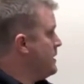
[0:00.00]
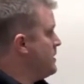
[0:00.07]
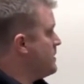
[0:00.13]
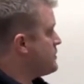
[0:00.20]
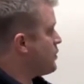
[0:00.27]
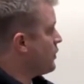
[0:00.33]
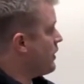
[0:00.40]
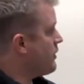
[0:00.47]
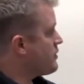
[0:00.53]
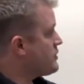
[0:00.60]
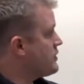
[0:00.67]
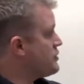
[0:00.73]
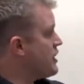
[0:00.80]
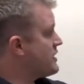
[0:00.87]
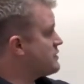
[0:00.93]
So another
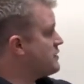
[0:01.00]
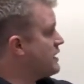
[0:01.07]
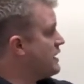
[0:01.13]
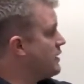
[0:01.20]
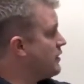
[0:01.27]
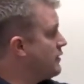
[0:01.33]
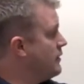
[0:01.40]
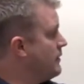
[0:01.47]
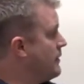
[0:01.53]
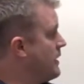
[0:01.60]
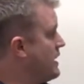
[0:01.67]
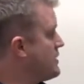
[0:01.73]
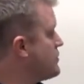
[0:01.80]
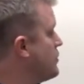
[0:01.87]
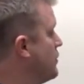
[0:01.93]
suggestion here
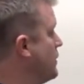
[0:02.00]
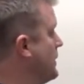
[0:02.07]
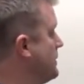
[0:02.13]
is to